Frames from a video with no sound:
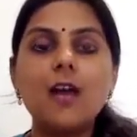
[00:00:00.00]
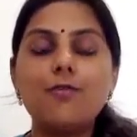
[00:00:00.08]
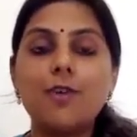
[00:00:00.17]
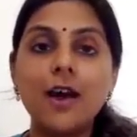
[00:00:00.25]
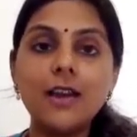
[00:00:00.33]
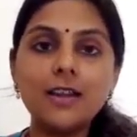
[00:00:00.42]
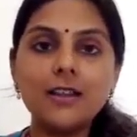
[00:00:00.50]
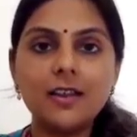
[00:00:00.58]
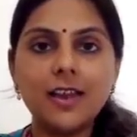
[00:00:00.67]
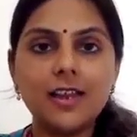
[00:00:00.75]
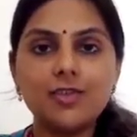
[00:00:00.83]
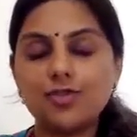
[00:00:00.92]
finding
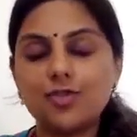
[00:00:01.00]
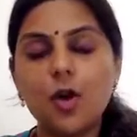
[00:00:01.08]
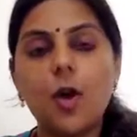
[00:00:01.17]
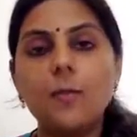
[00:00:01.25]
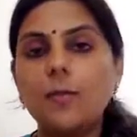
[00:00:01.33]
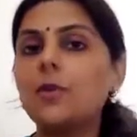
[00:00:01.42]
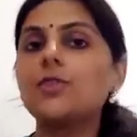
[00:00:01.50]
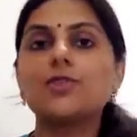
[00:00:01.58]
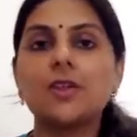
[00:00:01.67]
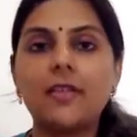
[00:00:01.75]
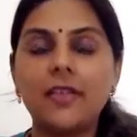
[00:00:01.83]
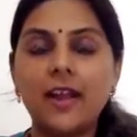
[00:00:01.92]
the next job. No, it's
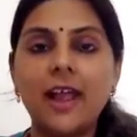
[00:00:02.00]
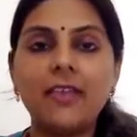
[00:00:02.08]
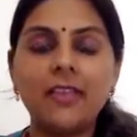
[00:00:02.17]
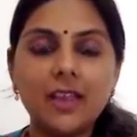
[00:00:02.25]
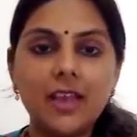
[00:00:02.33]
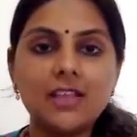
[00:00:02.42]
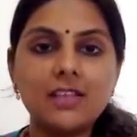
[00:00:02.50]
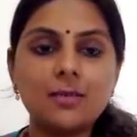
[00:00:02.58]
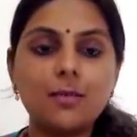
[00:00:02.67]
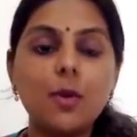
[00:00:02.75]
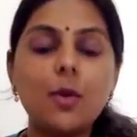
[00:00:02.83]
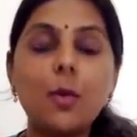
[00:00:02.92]
not that. I think it's a
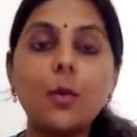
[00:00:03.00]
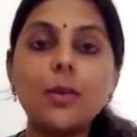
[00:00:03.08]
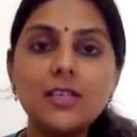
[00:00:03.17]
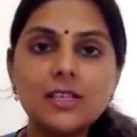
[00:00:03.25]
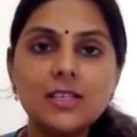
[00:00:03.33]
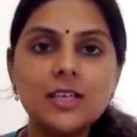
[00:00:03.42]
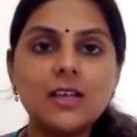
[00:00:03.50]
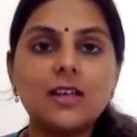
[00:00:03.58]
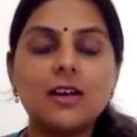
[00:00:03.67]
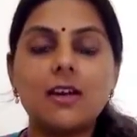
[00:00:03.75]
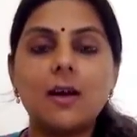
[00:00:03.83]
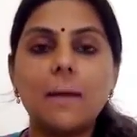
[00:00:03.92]
more holistic
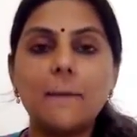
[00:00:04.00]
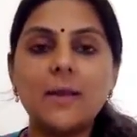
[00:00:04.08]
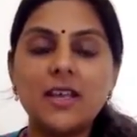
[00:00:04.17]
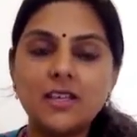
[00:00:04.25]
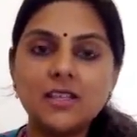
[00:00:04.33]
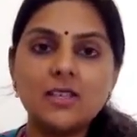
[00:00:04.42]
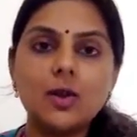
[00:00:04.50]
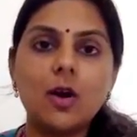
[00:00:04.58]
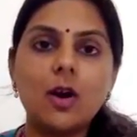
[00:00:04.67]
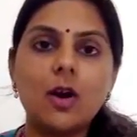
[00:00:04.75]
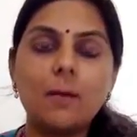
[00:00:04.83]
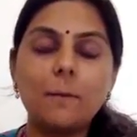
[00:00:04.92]
piece
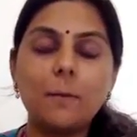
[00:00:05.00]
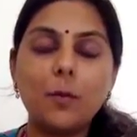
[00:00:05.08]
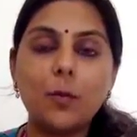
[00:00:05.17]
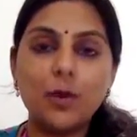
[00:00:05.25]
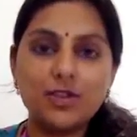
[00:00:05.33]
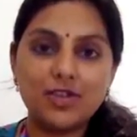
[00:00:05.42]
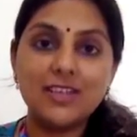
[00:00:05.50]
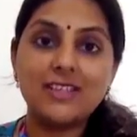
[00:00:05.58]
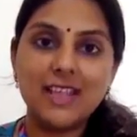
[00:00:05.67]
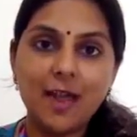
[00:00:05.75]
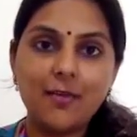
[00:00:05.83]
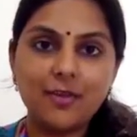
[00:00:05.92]
which
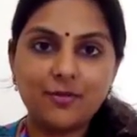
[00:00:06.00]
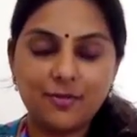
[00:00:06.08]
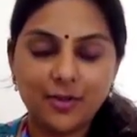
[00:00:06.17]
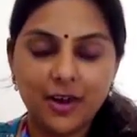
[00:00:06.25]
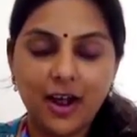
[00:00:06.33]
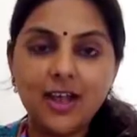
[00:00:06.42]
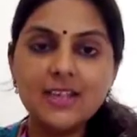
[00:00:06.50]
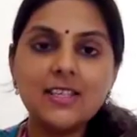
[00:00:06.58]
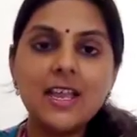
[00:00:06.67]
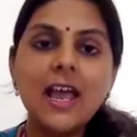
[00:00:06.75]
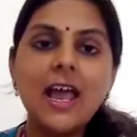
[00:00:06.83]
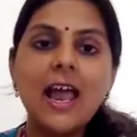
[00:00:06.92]
is there for us.
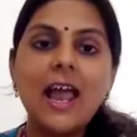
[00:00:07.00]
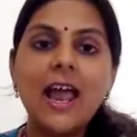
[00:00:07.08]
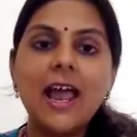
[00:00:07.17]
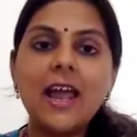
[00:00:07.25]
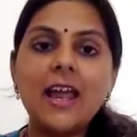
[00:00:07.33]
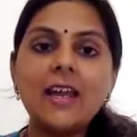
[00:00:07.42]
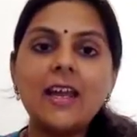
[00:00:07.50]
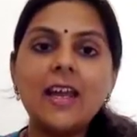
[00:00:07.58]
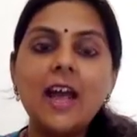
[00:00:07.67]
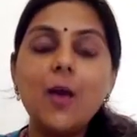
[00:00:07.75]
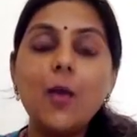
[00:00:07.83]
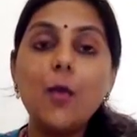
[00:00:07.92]
And
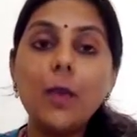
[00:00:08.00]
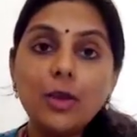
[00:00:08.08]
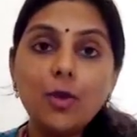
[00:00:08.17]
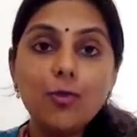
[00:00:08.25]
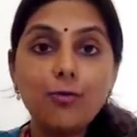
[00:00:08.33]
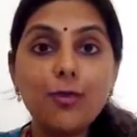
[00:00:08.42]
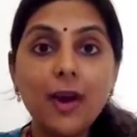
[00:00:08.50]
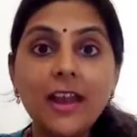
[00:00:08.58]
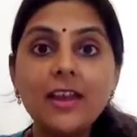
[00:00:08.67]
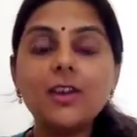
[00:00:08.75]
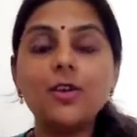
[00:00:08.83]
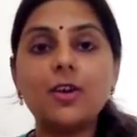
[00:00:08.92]
when you
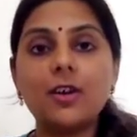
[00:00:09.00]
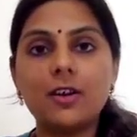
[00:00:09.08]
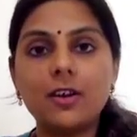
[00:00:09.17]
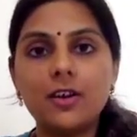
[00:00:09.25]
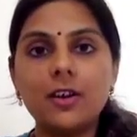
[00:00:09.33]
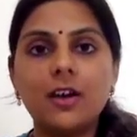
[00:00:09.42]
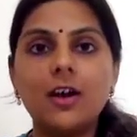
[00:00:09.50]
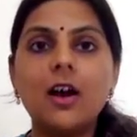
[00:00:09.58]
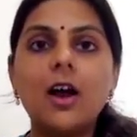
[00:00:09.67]
find your career,